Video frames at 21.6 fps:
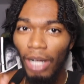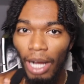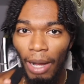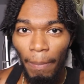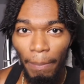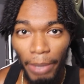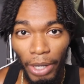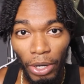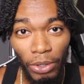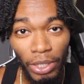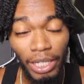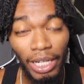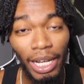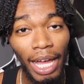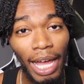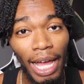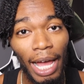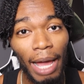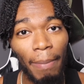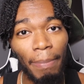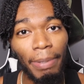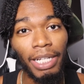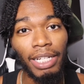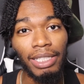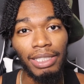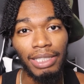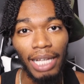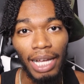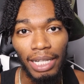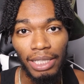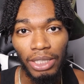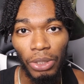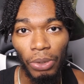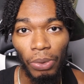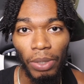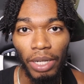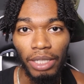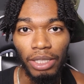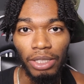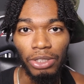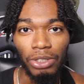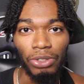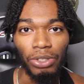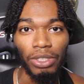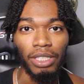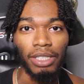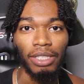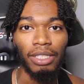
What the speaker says: I'm building an app in the tattoo industry.